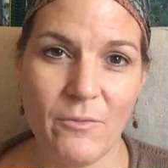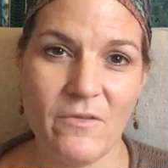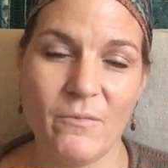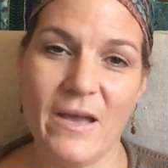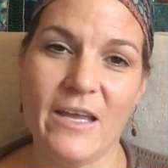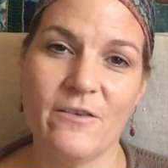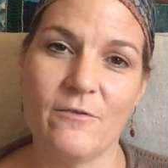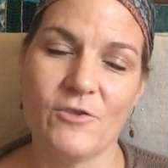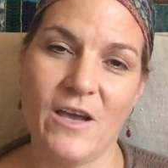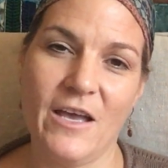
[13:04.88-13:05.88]
with my inner
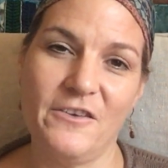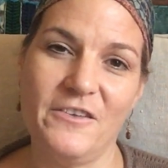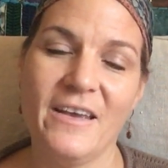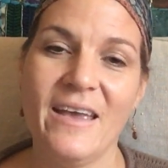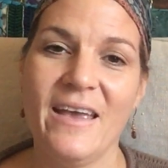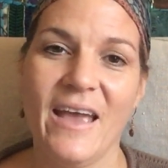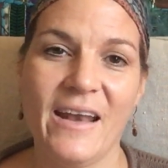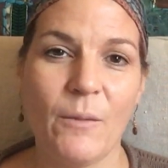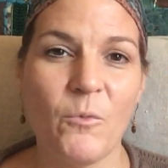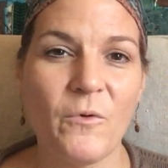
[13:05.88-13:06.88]
child, and
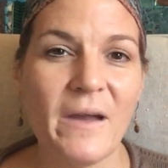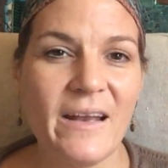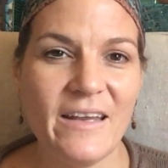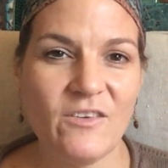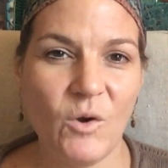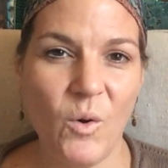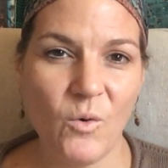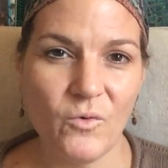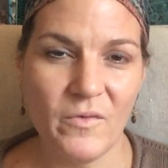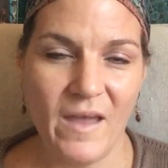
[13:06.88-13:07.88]
I'm ready to
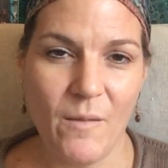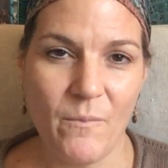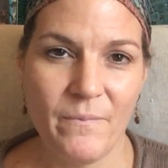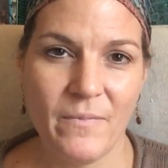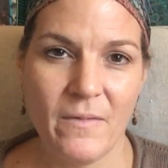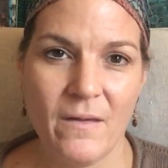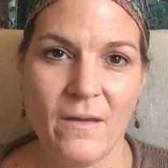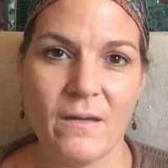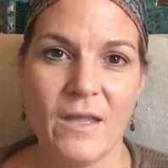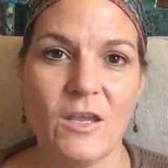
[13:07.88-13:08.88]
hold them.
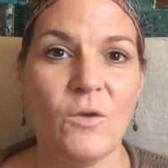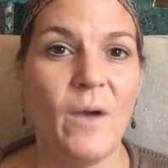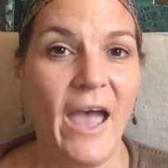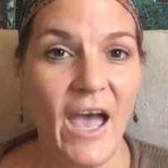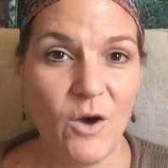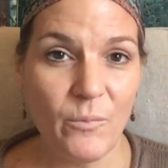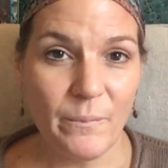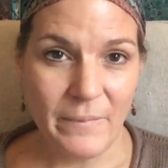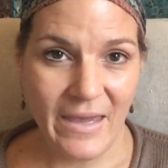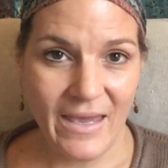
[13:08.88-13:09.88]
Can you help
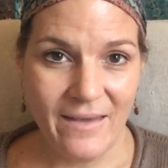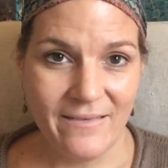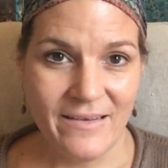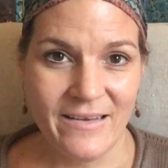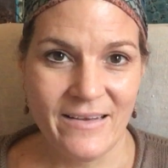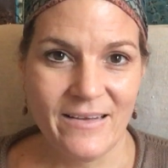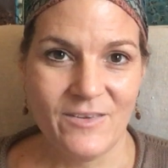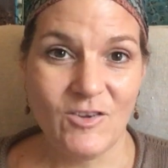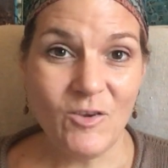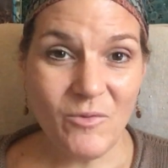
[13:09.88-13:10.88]
me
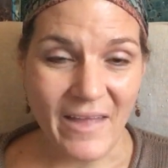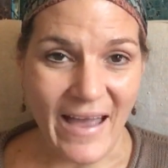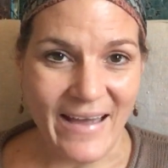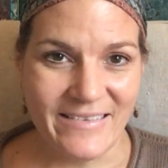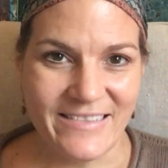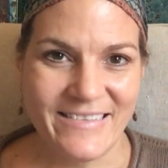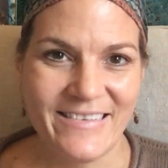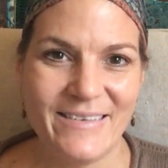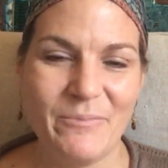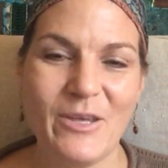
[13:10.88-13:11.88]
do that?
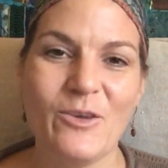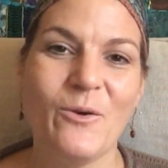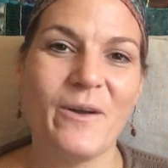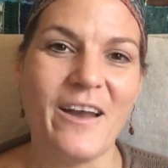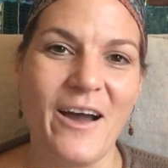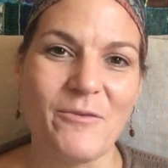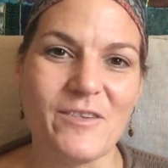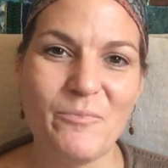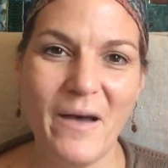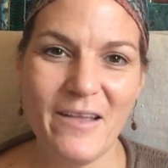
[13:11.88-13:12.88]
But you're not
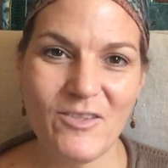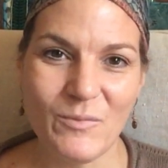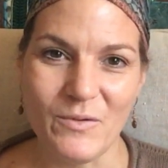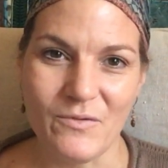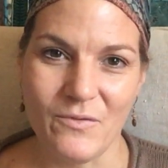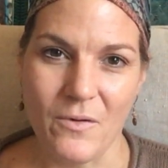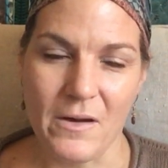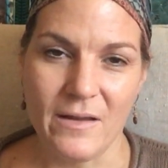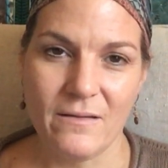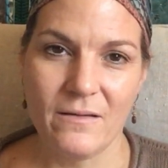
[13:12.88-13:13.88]
responsible for
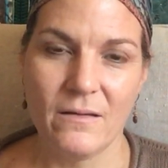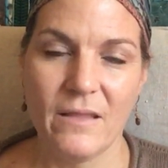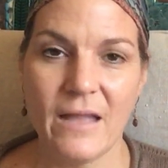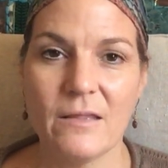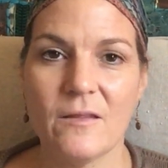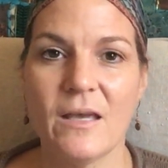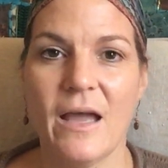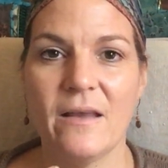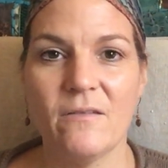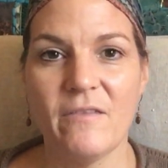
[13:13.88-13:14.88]
it. That's the
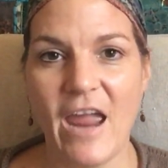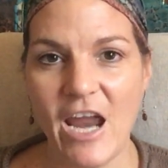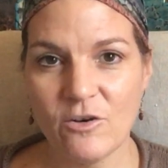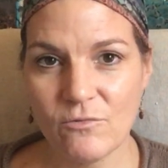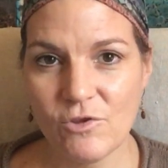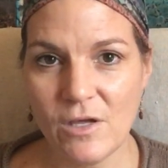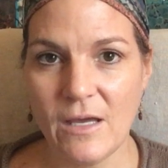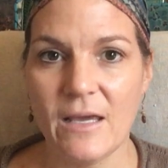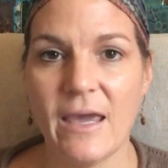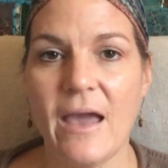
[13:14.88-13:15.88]
kind of energy,
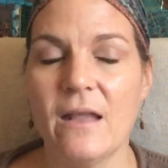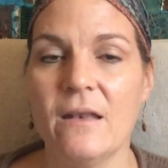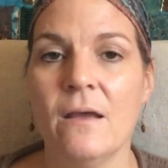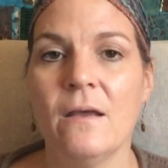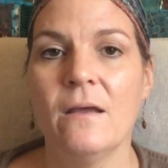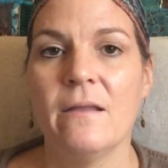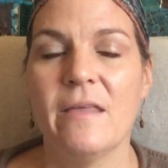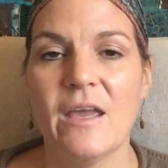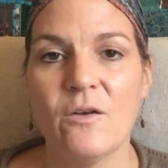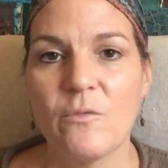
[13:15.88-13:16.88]
again,
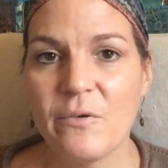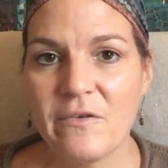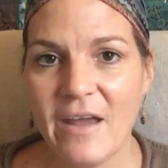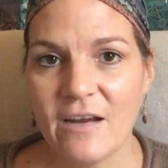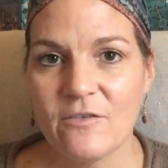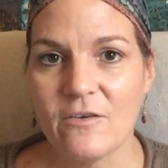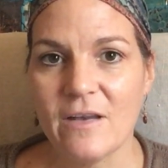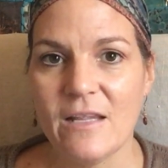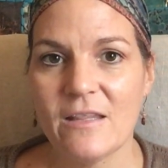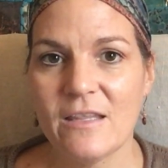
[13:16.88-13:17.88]
the inner protector
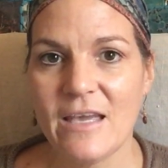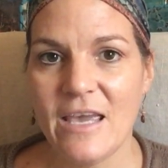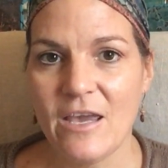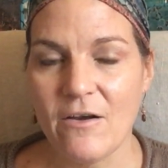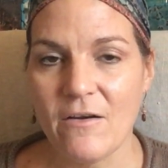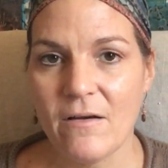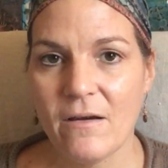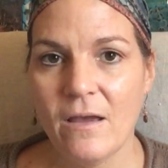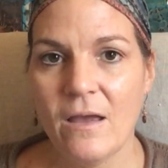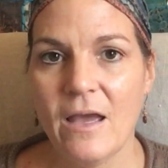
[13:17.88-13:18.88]
needs to hear.
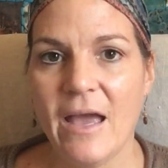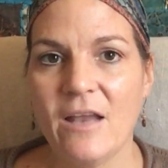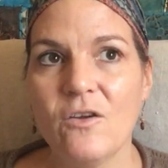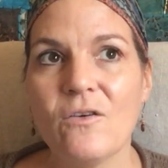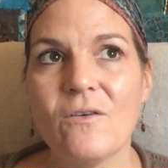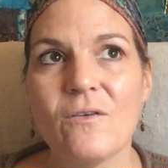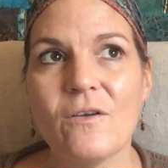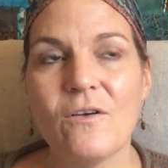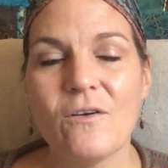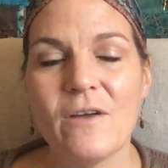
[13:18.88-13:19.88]
And your
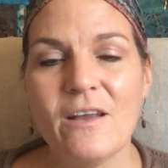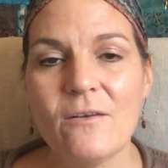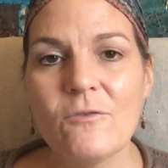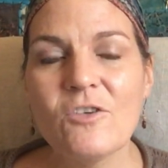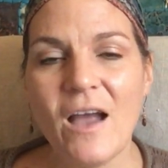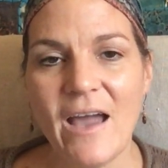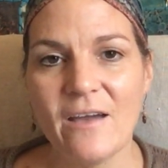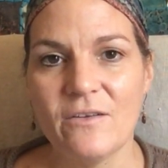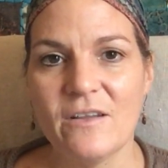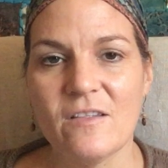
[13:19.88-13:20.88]
inner
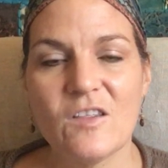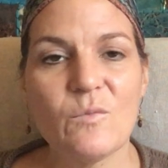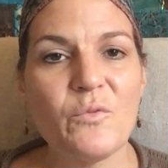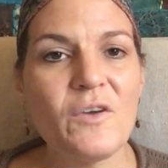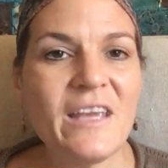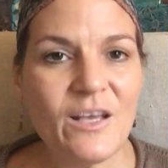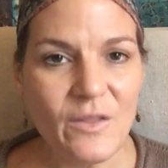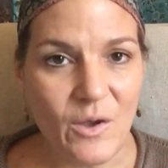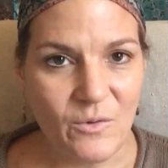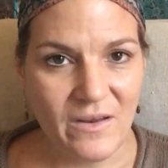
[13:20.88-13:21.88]
child is
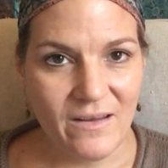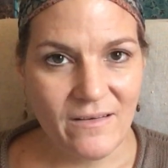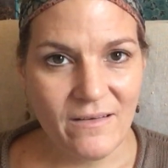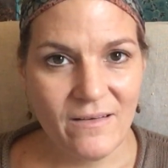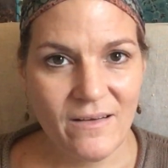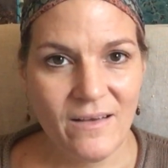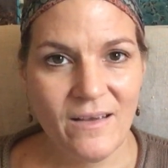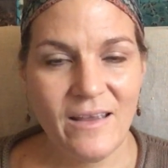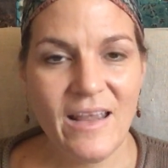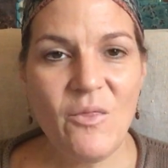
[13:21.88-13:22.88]
spring-loaded
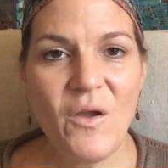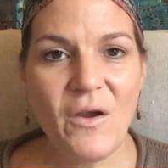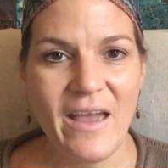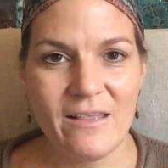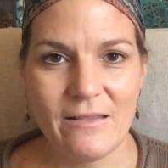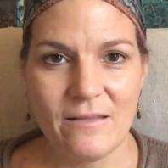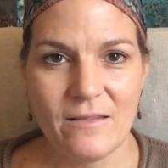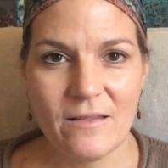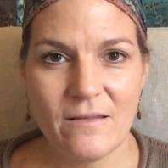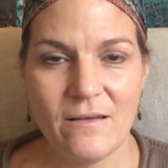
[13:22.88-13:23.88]
in their
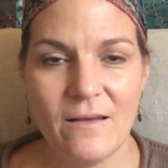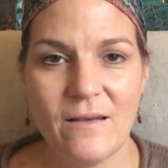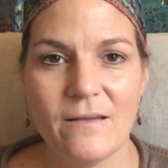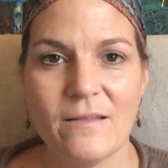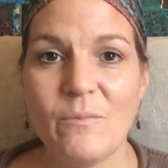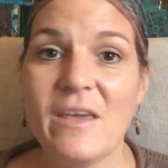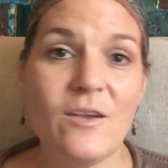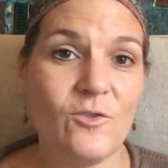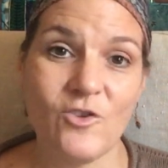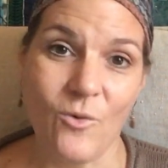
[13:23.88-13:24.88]
essence to be
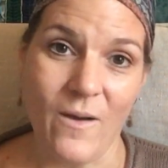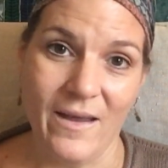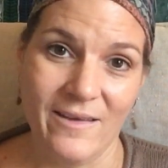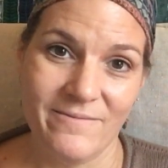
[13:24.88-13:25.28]
in joy.